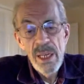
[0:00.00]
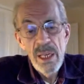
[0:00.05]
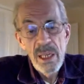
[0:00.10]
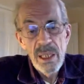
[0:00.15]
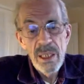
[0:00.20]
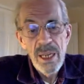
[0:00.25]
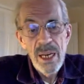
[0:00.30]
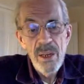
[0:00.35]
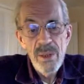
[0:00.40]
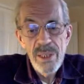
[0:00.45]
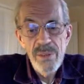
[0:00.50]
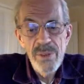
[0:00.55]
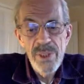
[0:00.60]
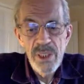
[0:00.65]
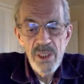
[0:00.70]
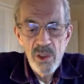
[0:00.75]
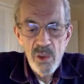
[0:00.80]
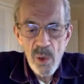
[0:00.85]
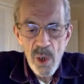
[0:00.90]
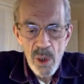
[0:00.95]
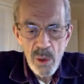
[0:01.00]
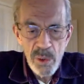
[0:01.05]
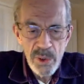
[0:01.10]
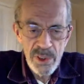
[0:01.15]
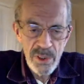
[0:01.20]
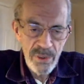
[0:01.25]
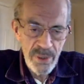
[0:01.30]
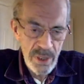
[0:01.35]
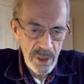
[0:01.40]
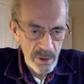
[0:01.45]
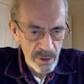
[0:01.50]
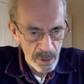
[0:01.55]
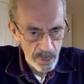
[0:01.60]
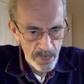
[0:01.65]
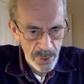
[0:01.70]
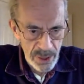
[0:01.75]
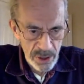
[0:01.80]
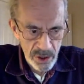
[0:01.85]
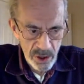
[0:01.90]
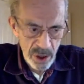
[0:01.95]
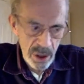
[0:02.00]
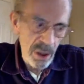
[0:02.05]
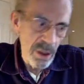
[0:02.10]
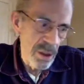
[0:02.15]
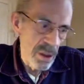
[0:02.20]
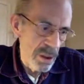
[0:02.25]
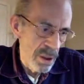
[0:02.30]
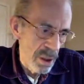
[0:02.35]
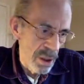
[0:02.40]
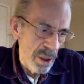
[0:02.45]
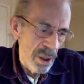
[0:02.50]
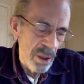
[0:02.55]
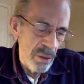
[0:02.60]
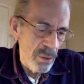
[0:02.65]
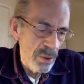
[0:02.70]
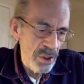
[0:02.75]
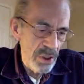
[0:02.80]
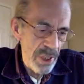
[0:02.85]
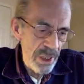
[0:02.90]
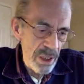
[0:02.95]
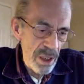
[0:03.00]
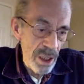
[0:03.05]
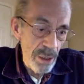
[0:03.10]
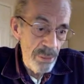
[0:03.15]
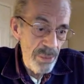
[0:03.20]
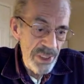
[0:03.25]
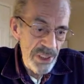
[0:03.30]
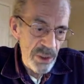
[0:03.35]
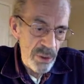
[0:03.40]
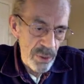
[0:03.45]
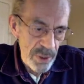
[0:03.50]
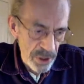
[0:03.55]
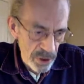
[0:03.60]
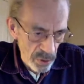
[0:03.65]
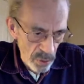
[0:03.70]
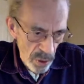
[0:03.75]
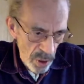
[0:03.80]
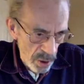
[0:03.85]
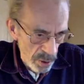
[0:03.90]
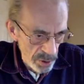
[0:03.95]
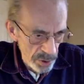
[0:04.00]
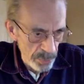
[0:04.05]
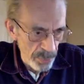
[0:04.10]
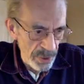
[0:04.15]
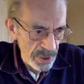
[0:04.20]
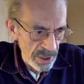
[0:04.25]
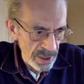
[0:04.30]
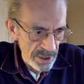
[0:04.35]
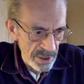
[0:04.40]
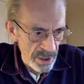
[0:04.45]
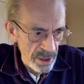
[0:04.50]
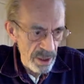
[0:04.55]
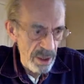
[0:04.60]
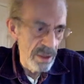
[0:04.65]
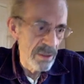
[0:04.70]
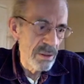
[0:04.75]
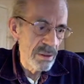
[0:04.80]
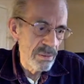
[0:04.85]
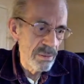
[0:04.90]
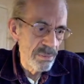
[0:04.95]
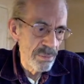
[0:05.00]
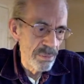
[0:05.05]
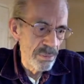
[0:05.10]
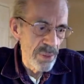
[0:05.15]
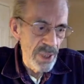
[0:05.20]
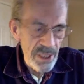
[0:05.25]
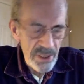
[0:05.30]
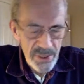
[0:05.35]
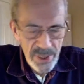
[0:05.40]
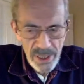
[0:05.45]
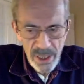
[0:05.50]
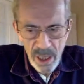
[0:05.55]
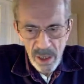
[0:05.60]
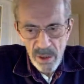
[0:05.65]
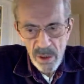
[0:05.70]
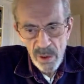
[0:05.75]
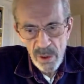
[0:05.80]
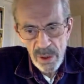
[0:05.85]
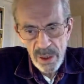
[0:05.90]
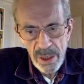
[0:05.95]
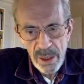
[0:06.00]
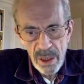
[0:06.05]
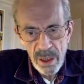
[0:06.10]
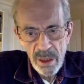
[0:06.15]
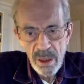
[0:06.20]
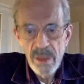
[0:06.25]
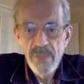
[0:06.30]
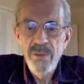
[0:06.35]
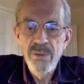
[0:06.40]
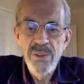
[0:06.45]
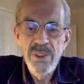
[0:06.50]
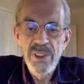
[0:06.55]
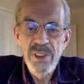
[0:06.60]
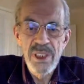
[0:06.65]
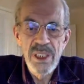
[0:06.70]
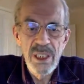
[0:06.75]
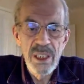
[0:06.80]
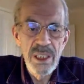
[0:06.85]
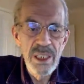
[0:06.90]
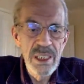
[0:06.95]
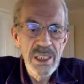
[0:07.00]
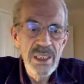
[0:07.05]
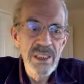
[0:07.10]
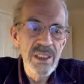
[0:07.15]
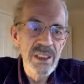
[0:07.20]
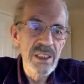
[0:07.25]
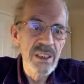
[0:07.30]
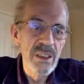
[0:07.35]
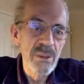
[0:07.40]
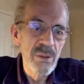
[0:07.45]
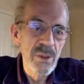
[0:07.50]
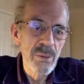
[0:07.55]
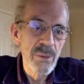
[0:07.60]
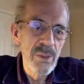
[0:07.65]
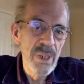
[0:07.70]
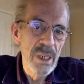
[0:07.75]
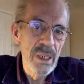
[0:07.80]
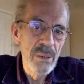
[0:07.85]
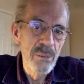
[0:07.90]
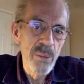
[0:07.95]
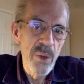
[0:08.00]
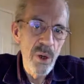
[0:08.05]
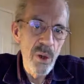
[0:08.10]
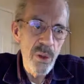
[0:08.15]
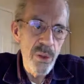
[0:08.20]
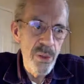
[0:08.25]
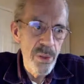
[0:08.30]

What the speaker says: And now even the drones have entered the picture, which I call mystery drones, because they're buzzing our nuclear facilities, both